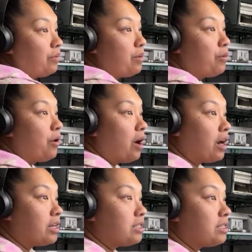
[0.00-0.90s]
rainbow
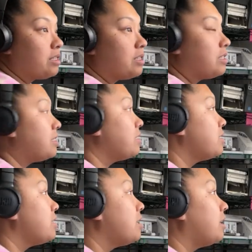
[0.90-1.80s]
hearts.
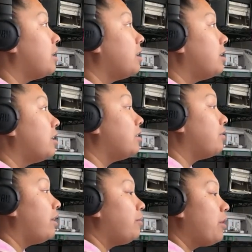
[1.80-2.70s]

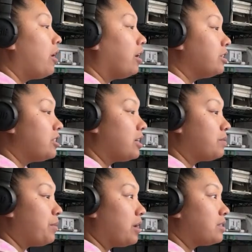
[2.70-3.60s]
Rainbow heart check
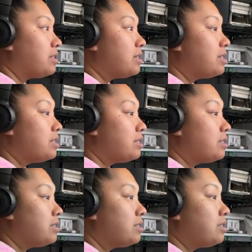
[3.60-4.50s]

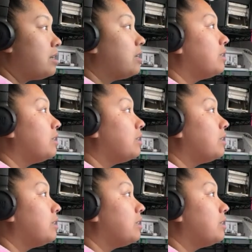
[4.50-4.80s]
boxes.